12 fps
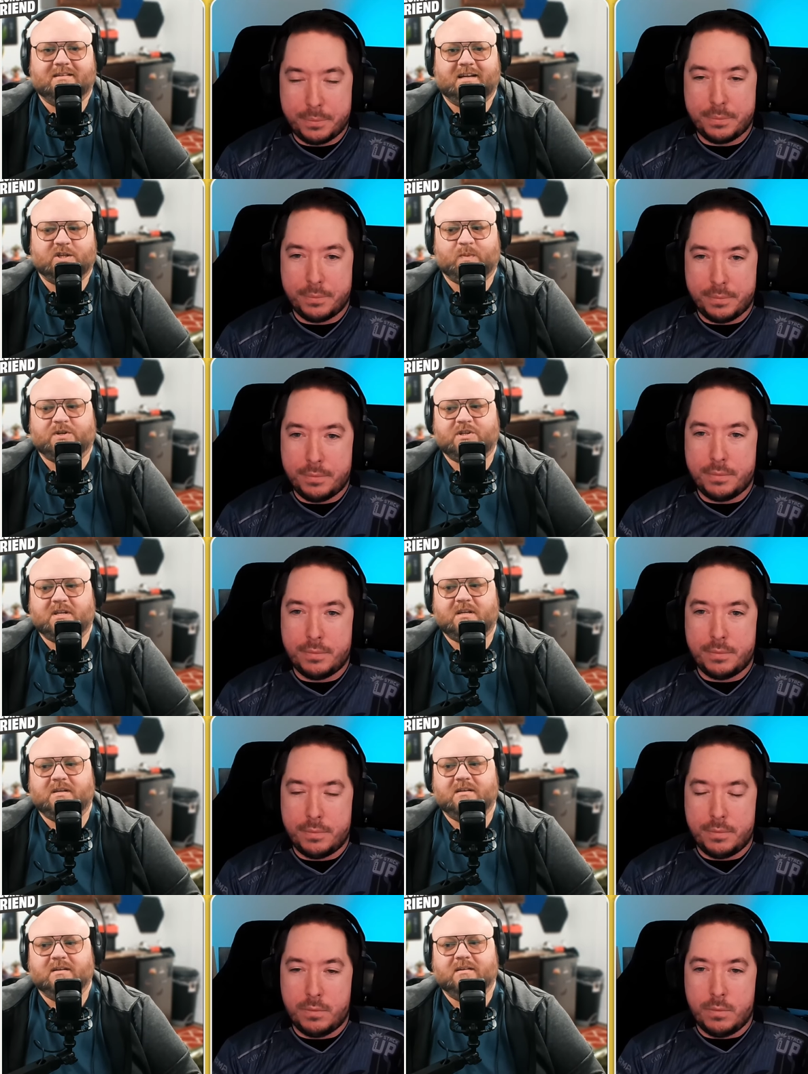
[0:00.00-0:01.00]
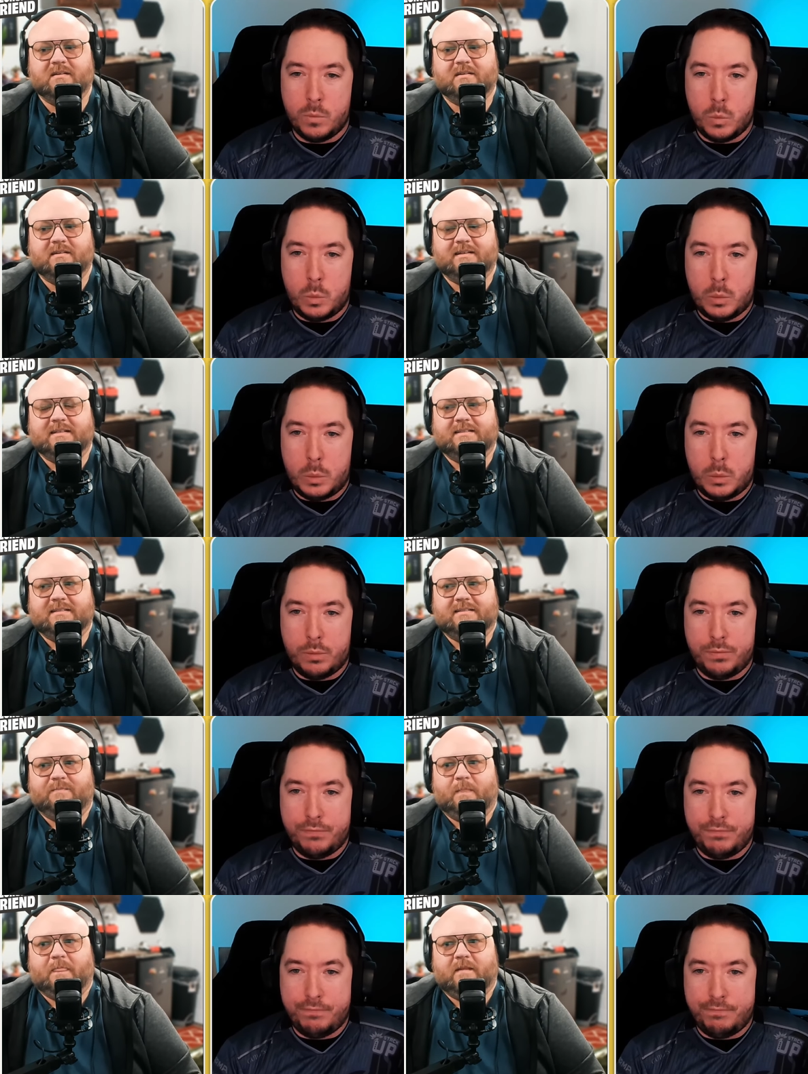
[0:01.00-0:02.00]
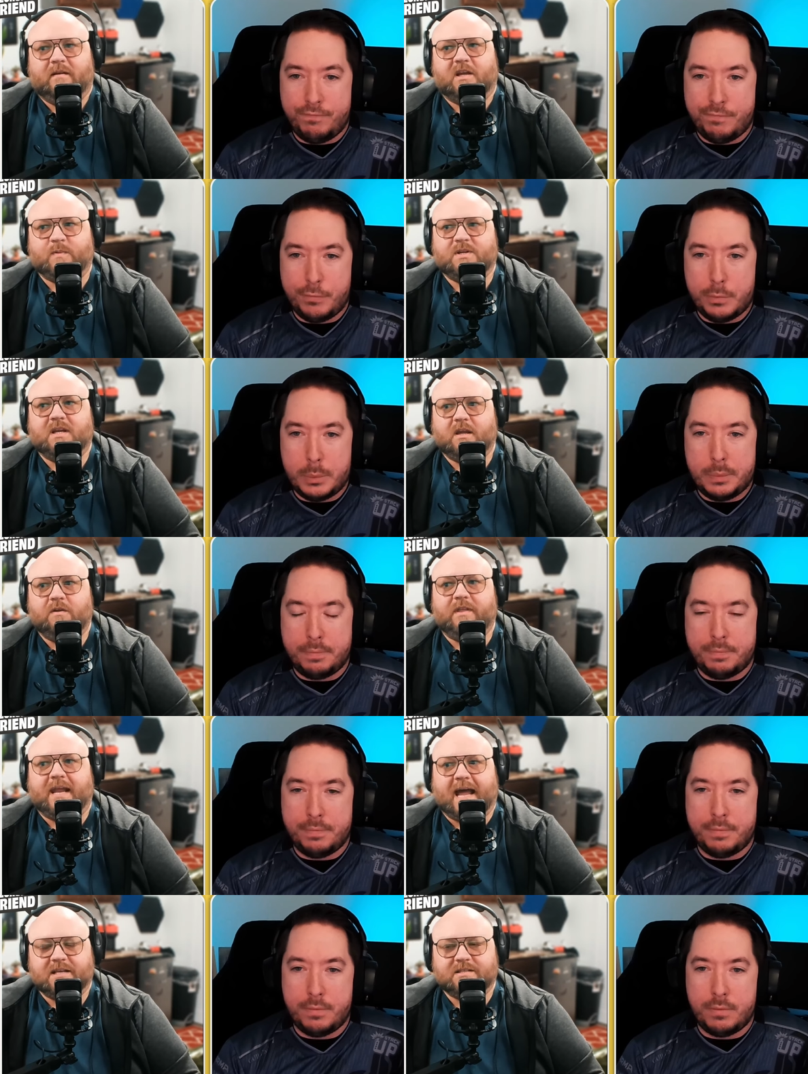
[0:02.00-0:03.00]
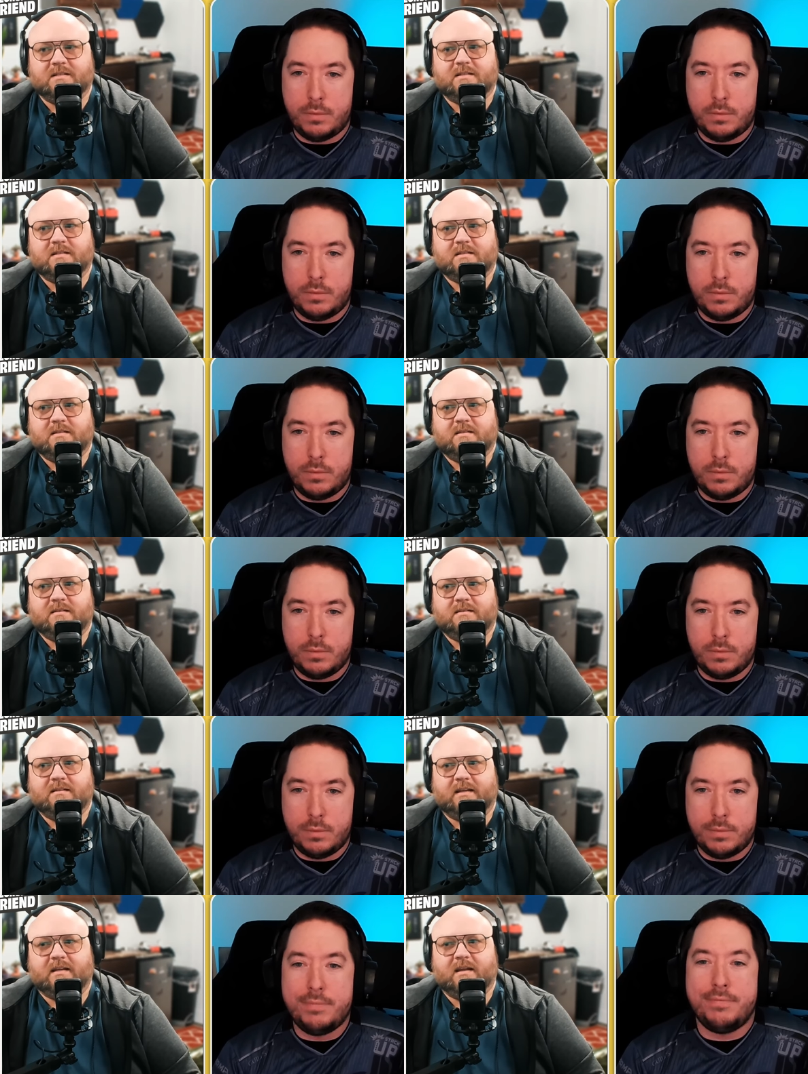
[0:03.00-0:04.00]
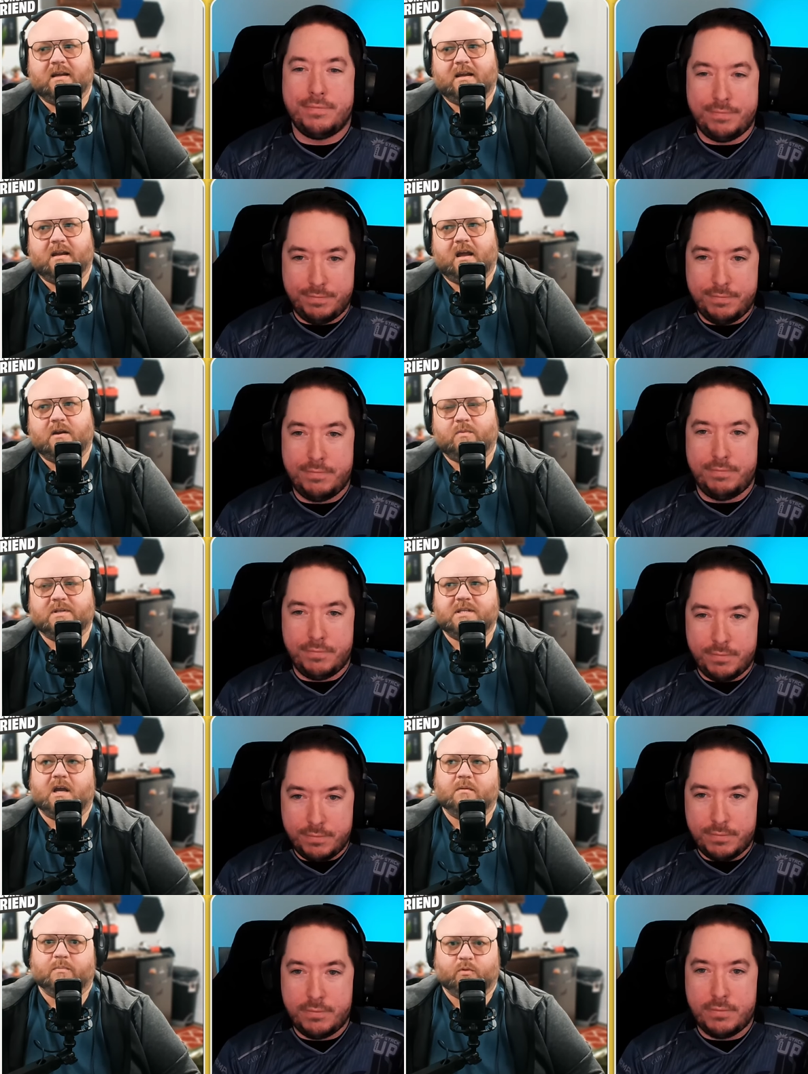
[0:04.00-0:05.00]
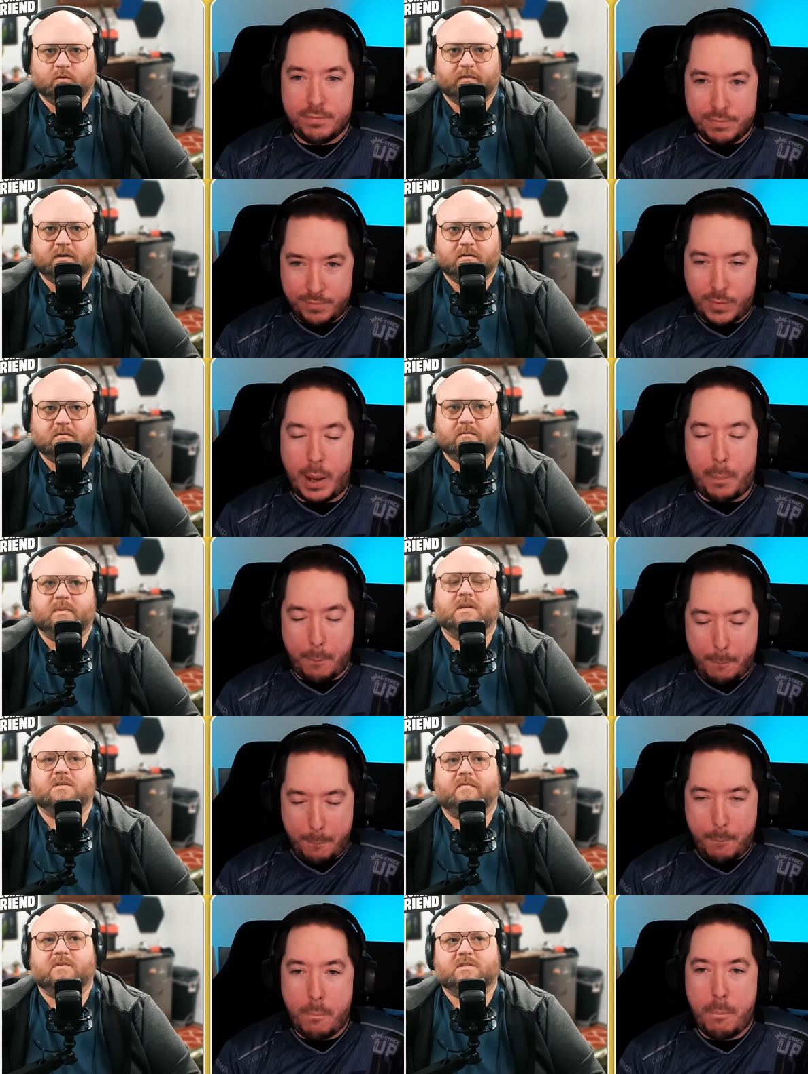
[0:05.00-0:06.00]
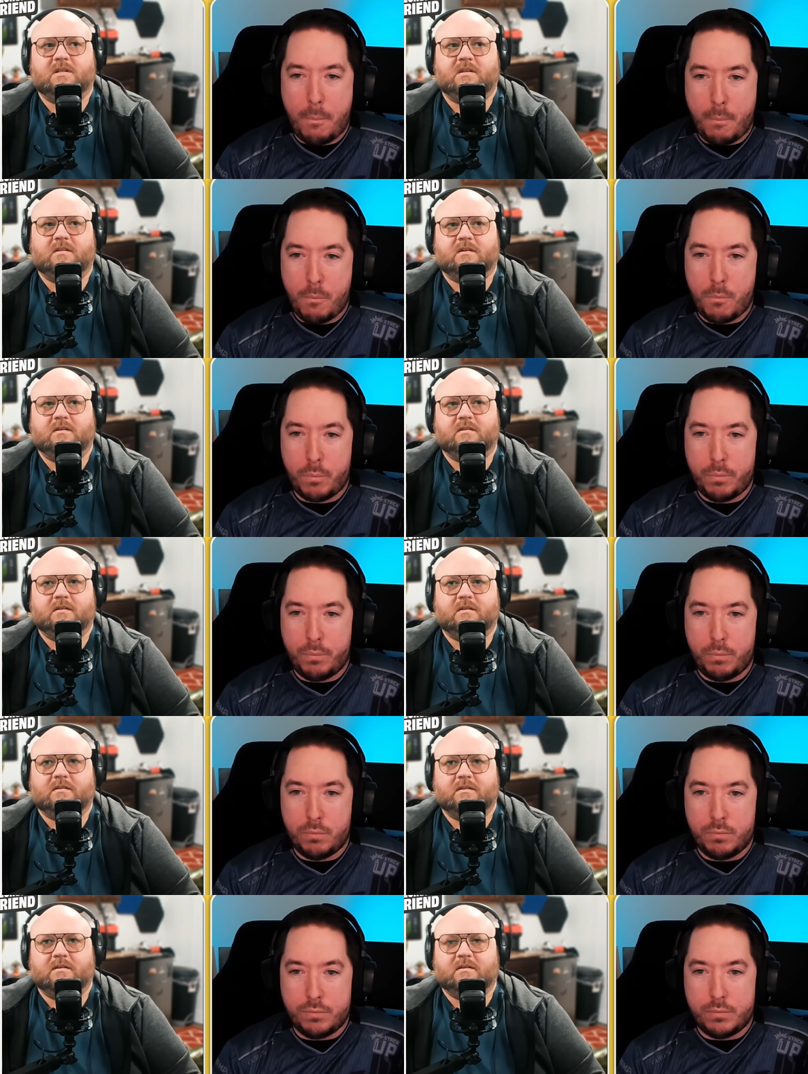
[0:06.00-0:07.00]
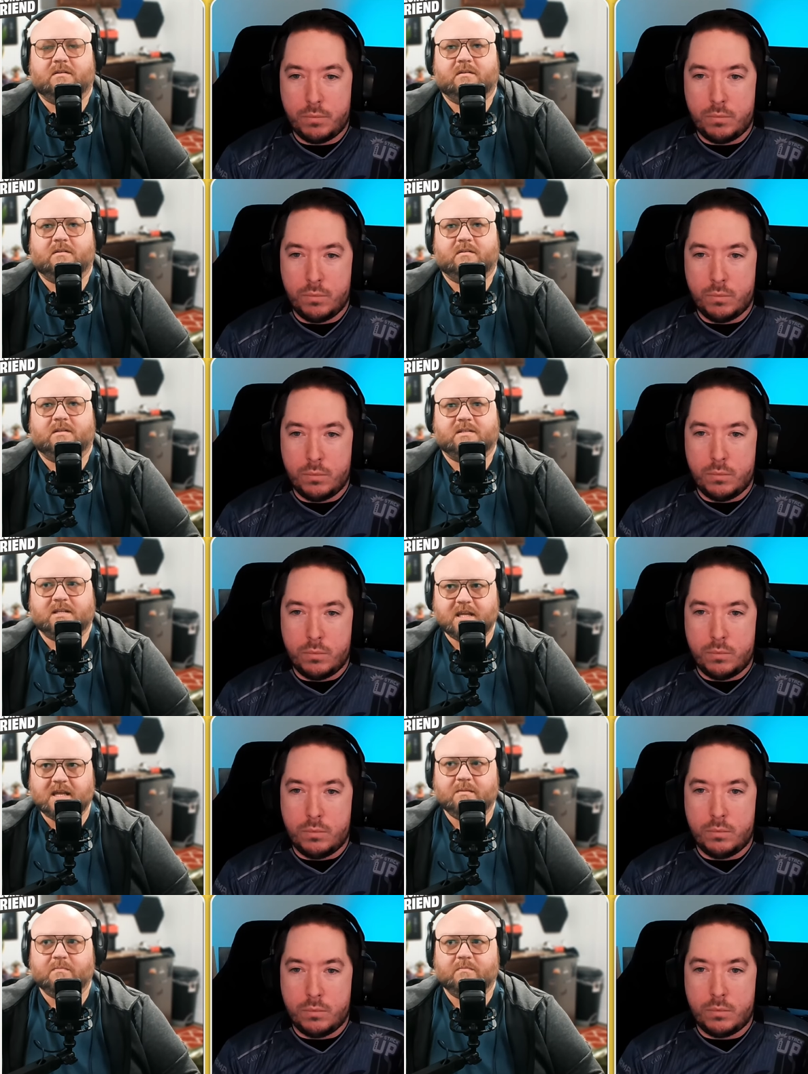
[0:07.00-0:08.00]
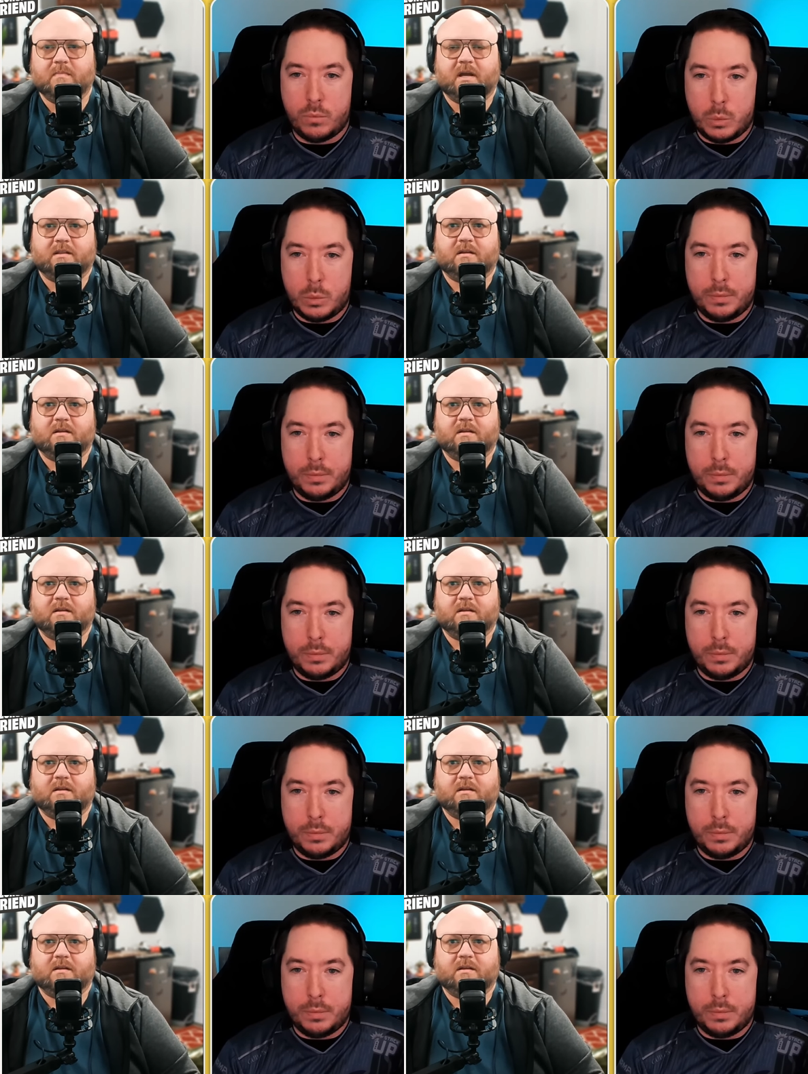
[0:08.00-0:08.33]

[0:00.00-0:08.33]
Speaker 1: especially especially a guild that hasn't like I, I don't want to say unproven, yep. because obviously the the the the team at